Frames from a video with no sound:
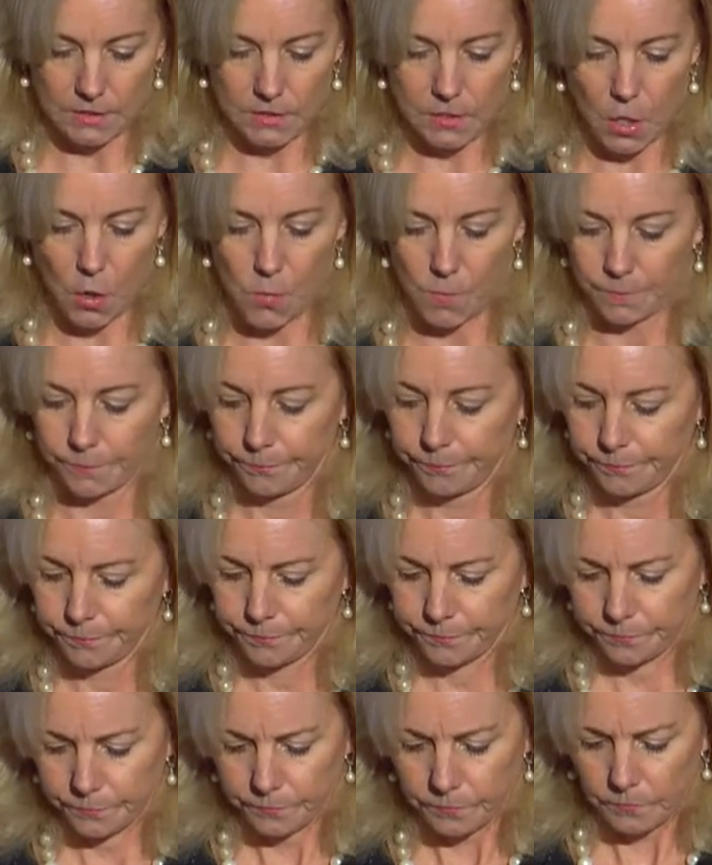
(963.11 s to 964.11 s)
So
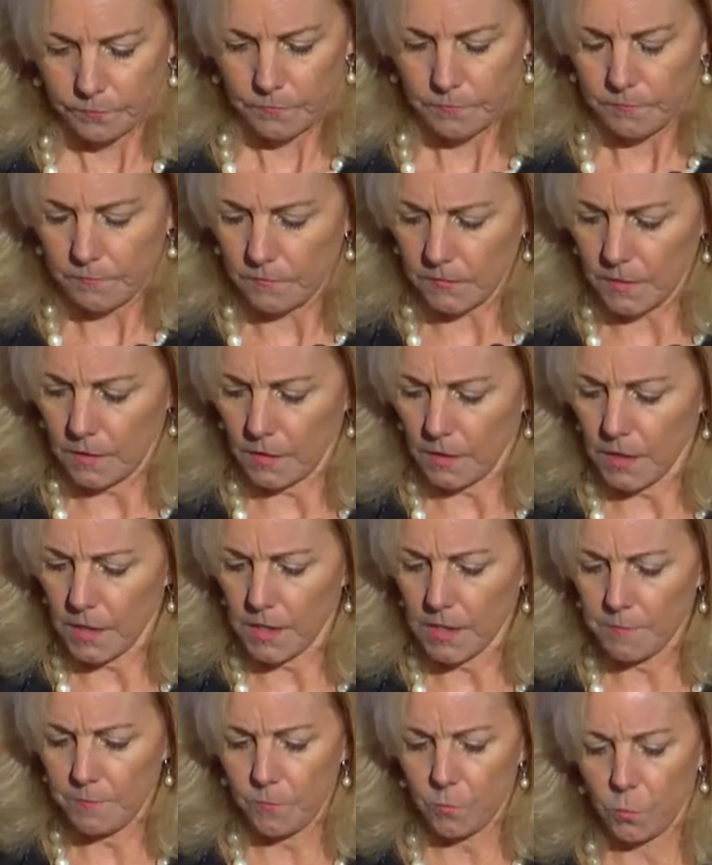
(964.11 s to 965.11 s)

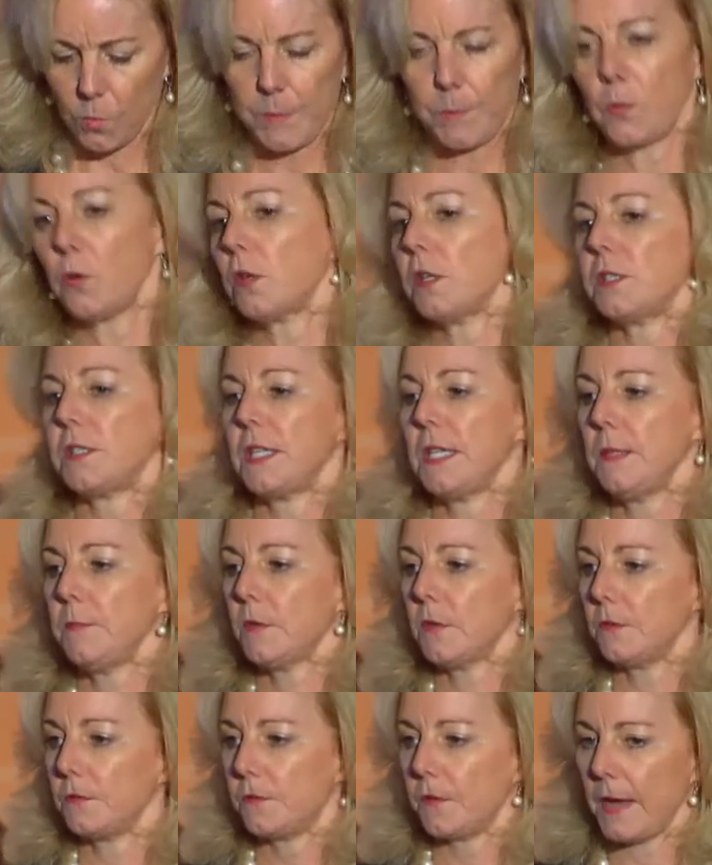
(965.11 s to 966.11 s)
we put a team
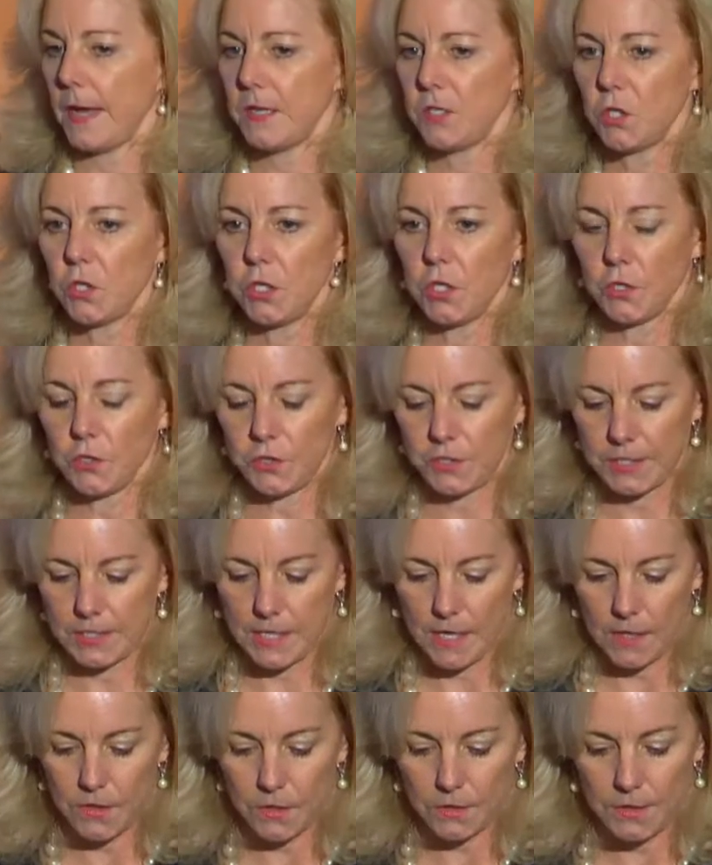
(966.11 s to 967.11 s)
of engineers
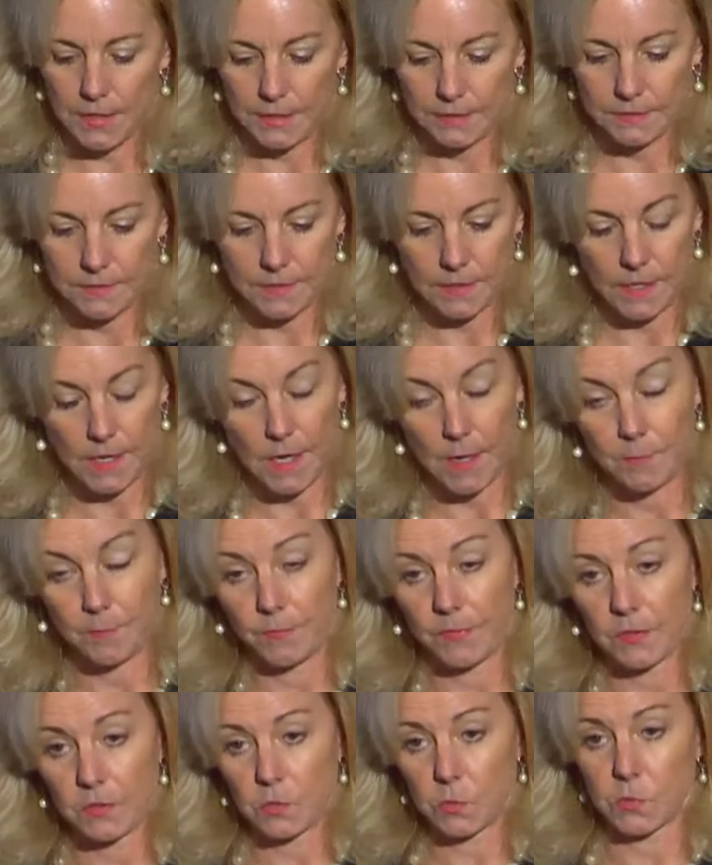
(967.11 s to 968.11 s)
together, and
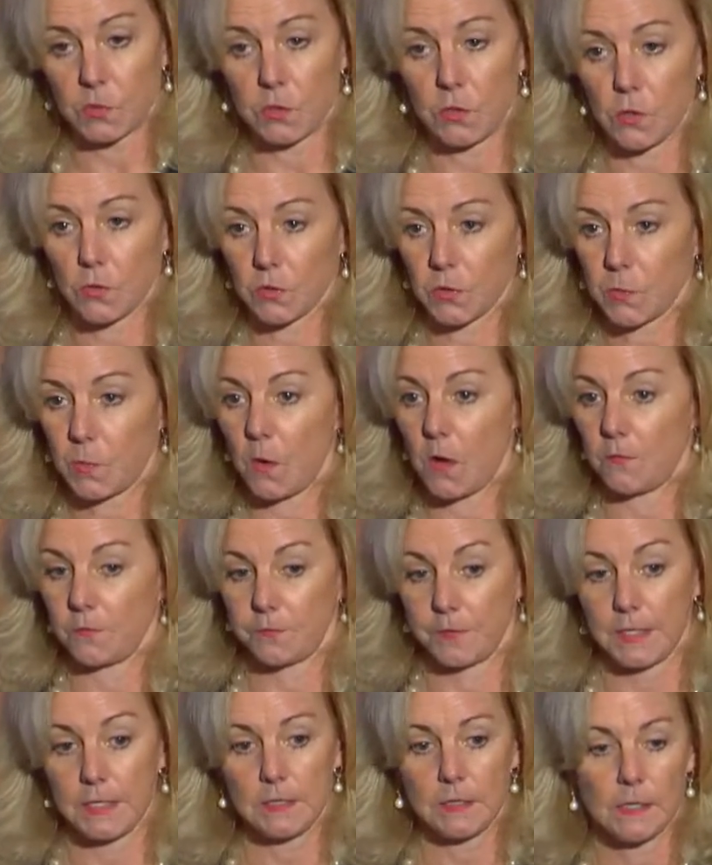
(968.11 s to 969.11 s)
this was no small
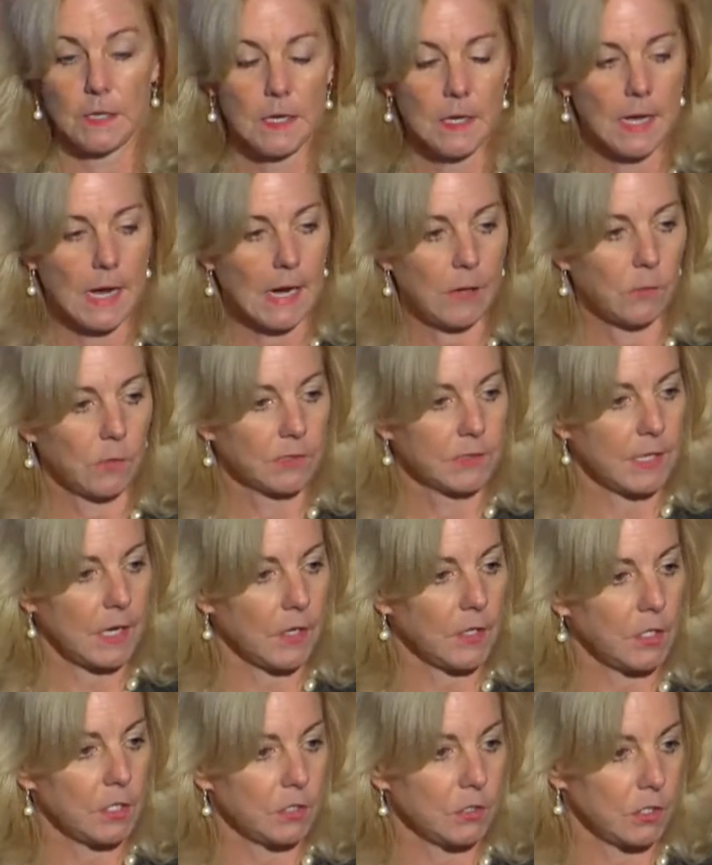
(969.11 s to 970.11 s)
feat. I will
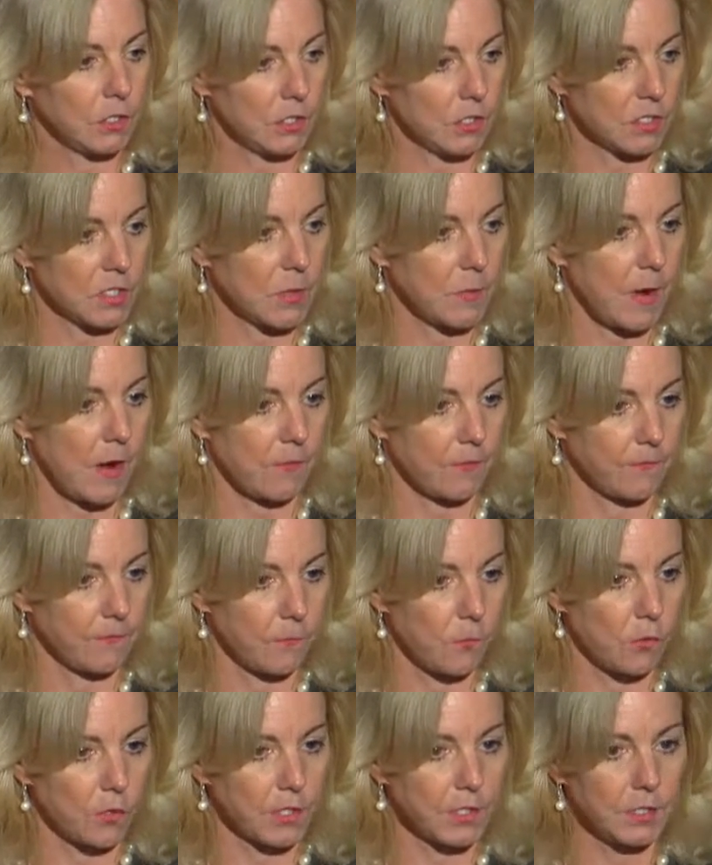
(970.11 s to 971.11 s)
tell you, it took us about
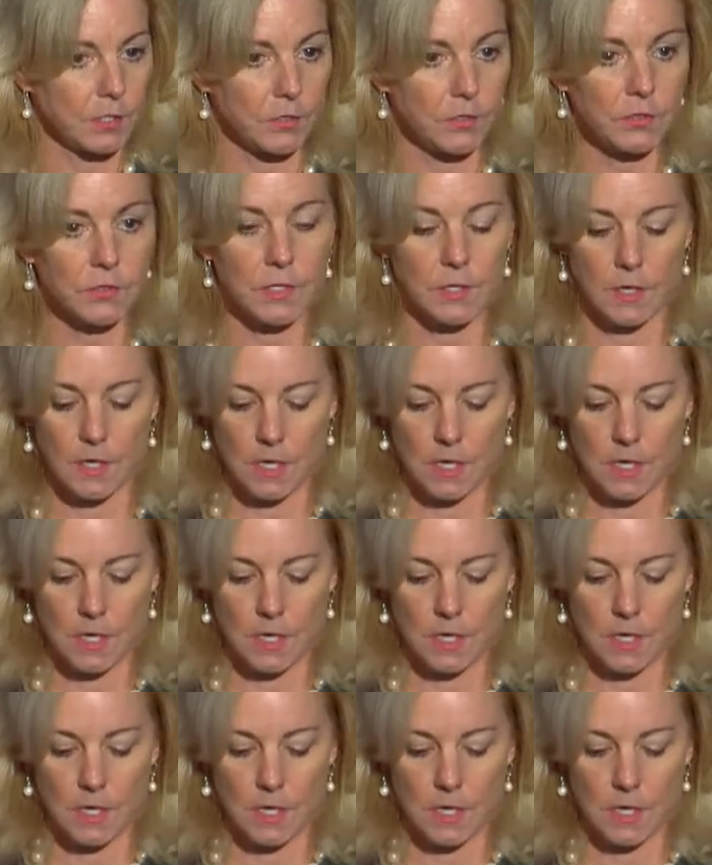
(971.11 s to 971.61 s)
4 years.